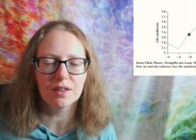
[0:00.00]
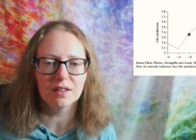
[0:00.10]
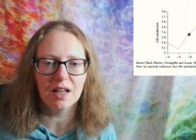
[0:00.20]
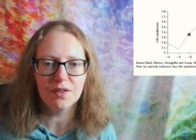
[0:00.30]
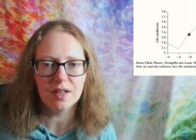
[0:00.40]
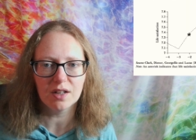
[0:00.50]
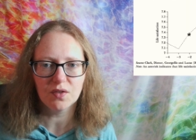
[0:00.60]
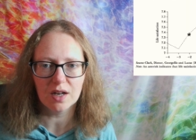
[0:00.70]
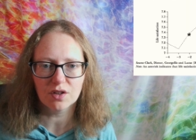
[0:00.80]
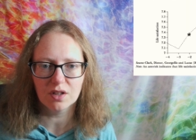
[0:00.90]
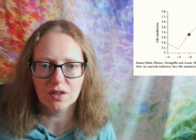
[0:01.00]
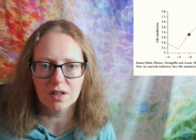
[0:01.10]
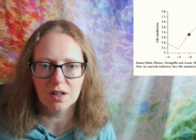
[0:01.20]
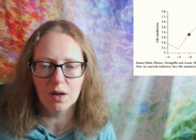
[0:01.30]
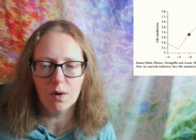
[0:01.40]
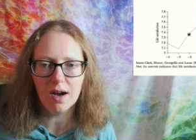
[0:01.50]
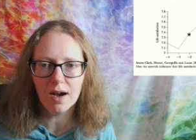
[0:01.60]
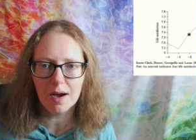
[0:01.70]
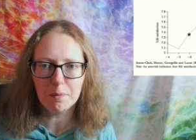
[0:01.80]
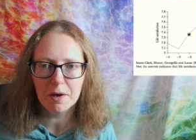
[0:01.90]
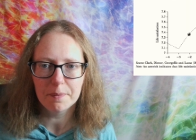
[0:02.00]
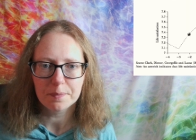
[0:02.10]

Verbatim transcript: their life satisfaction is going to go up